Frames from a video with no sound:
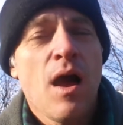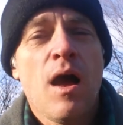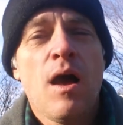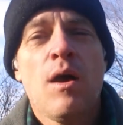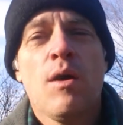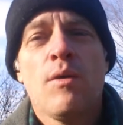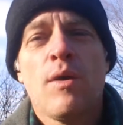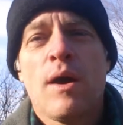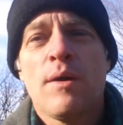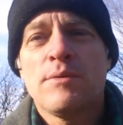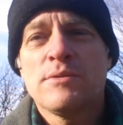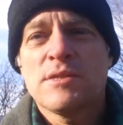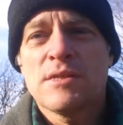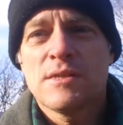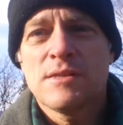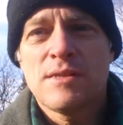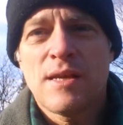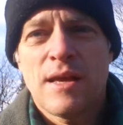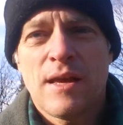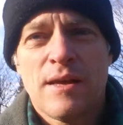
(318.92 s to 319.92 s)
I was
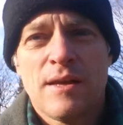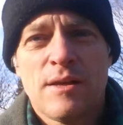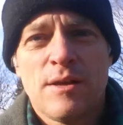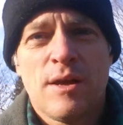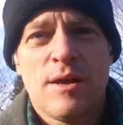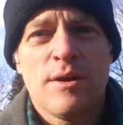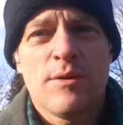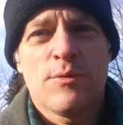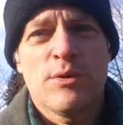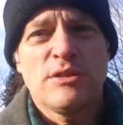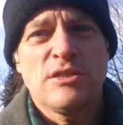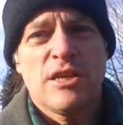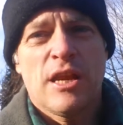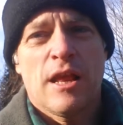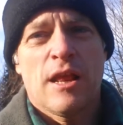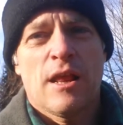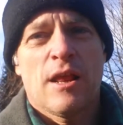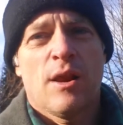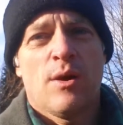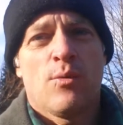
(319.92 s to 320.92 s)
gonna say it
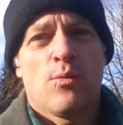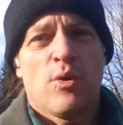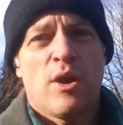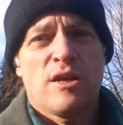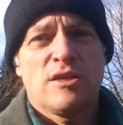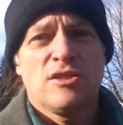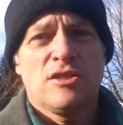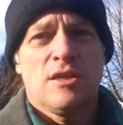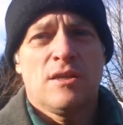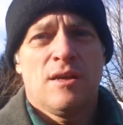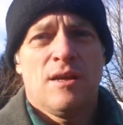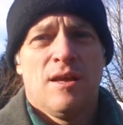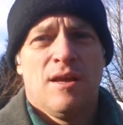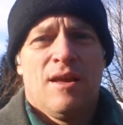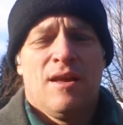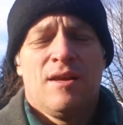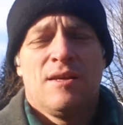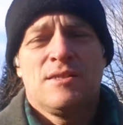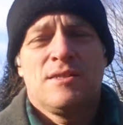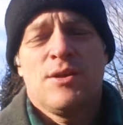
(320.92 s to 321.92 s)
originated in Russia,
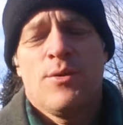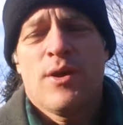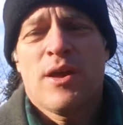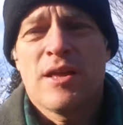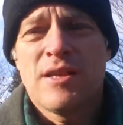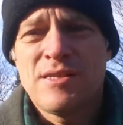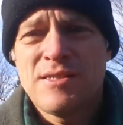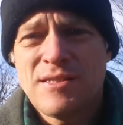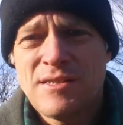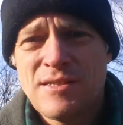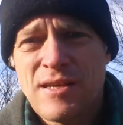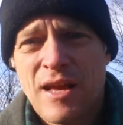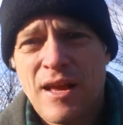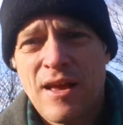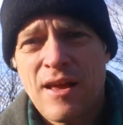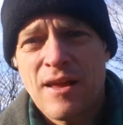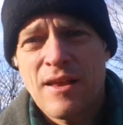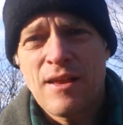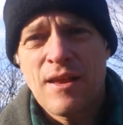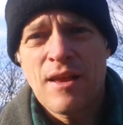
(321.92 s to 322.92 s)
so it can
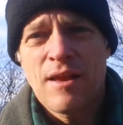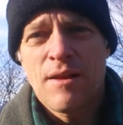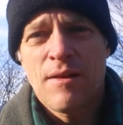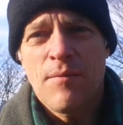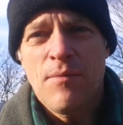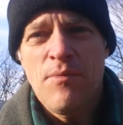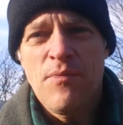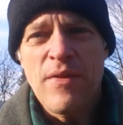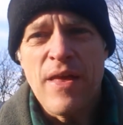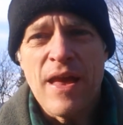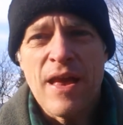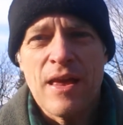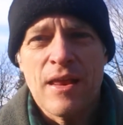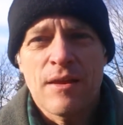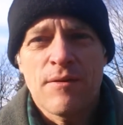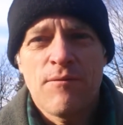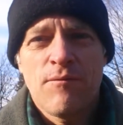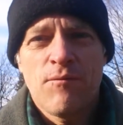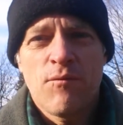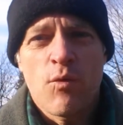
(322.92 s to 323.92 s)
stand
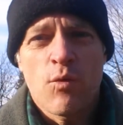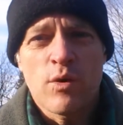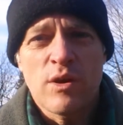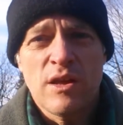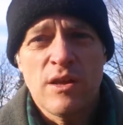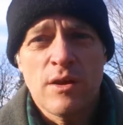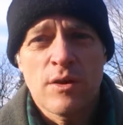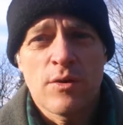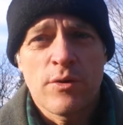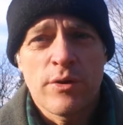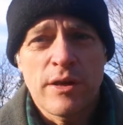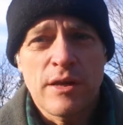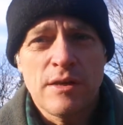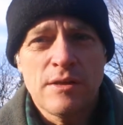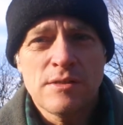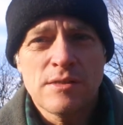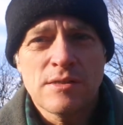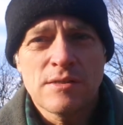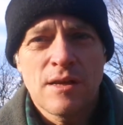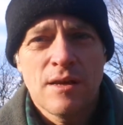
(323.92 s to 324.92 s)
negative 40
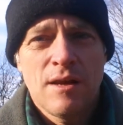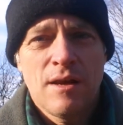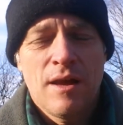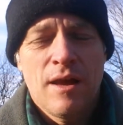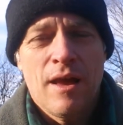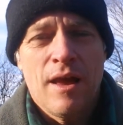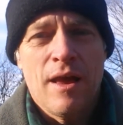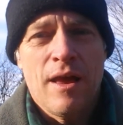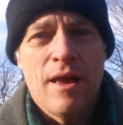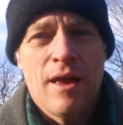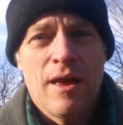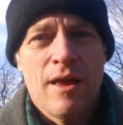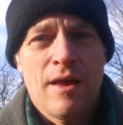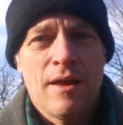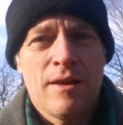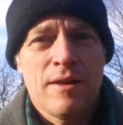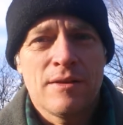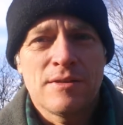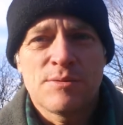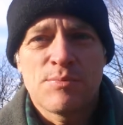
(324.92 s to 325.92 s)
degrees,
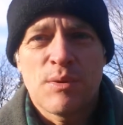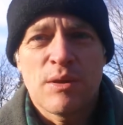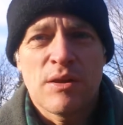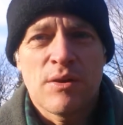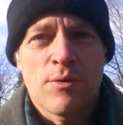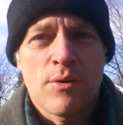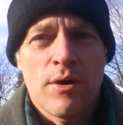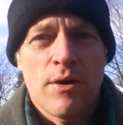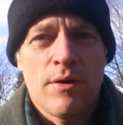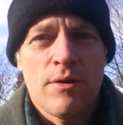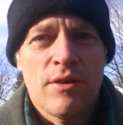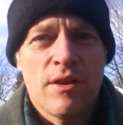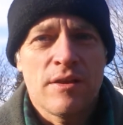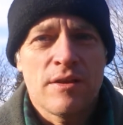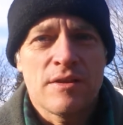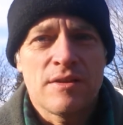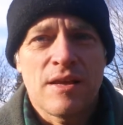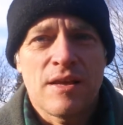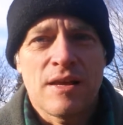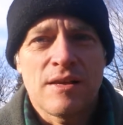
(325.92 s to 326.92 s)
and it's been grown
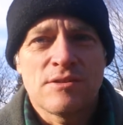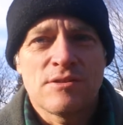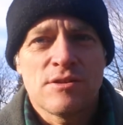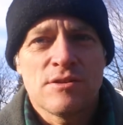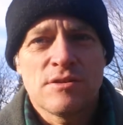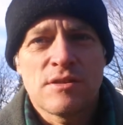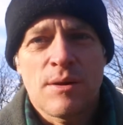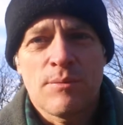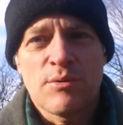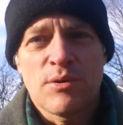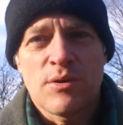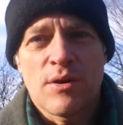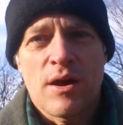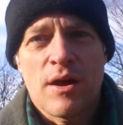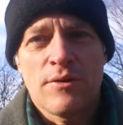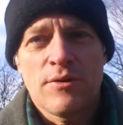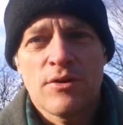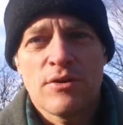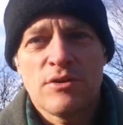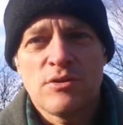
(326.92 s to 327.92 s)
in the deserts up to
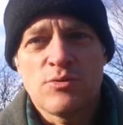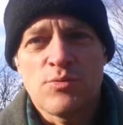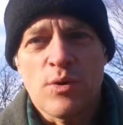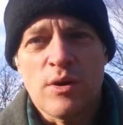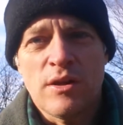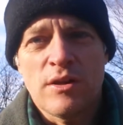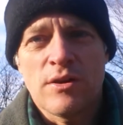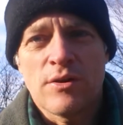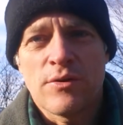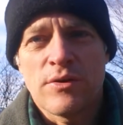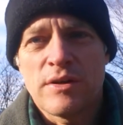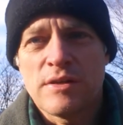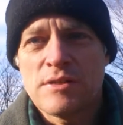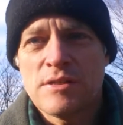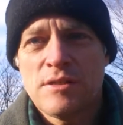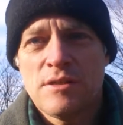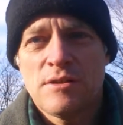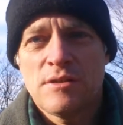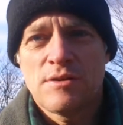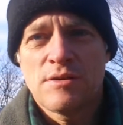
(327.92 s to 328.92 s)
120
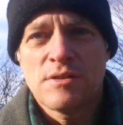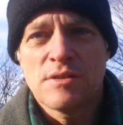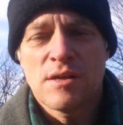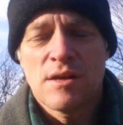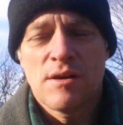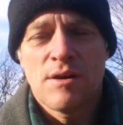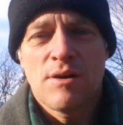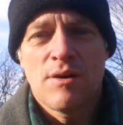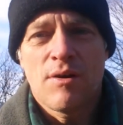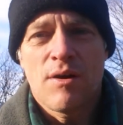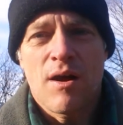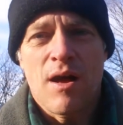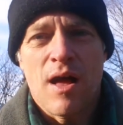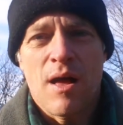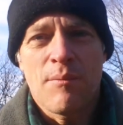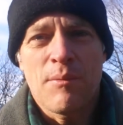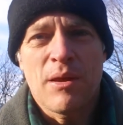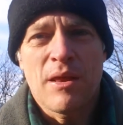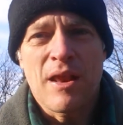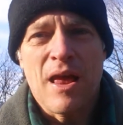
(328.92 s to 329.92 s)
degrees too. So
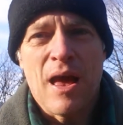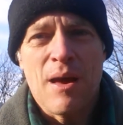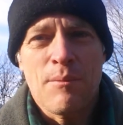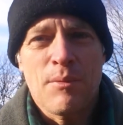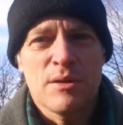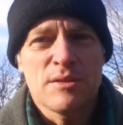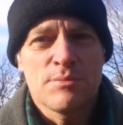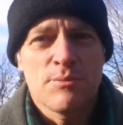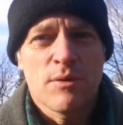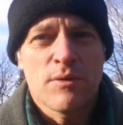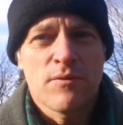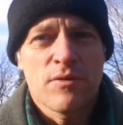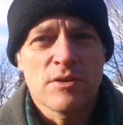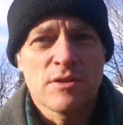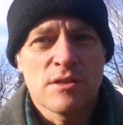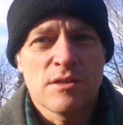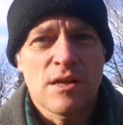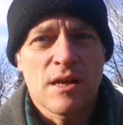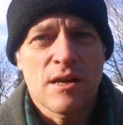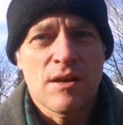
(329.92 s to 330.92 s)
I mean, how much more
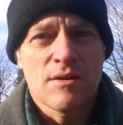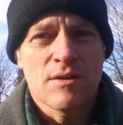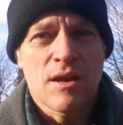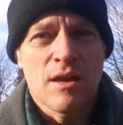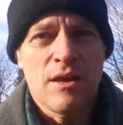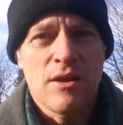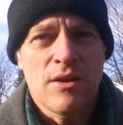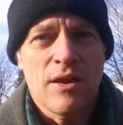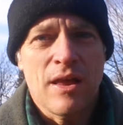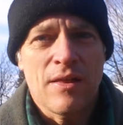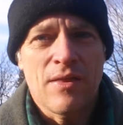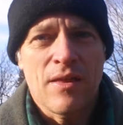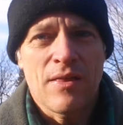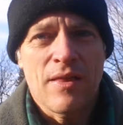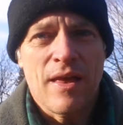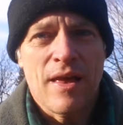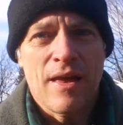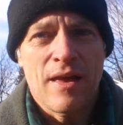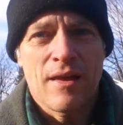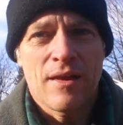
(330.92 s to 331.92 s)
versatile can you get
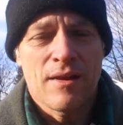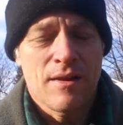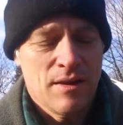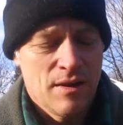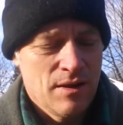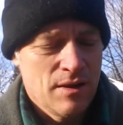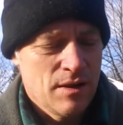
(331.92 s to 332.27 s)
than that?